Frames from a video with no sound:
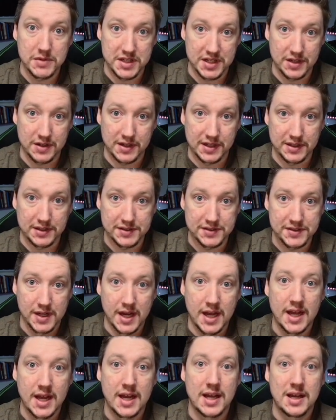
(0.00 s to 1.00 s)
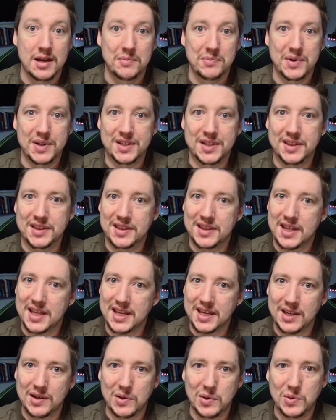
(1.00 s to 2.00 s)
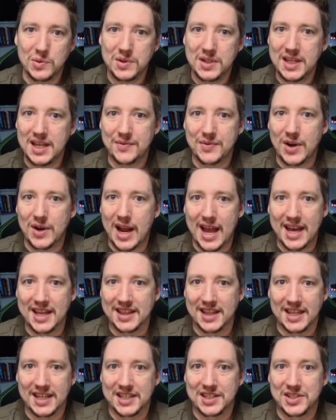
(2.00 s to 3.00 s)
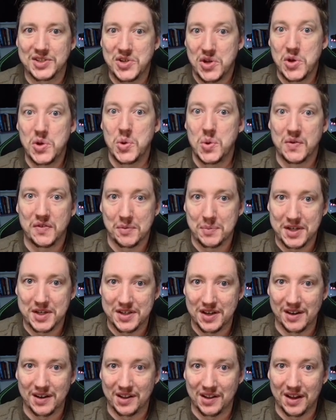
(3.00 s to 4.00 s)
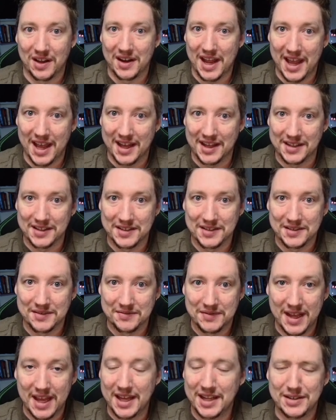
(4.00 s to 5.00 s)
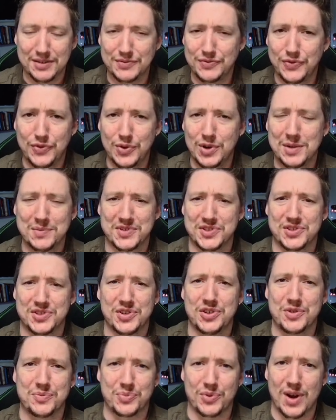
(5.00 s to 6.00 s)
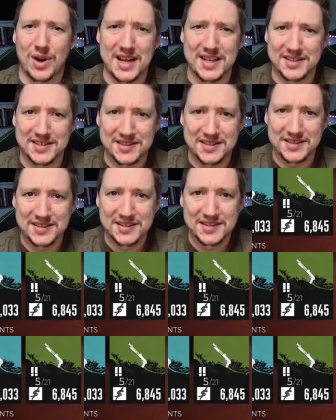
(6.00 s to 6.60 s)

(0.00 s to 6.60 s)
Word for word: materials, but they only ever had like two of a material on hand, and for an absurd price.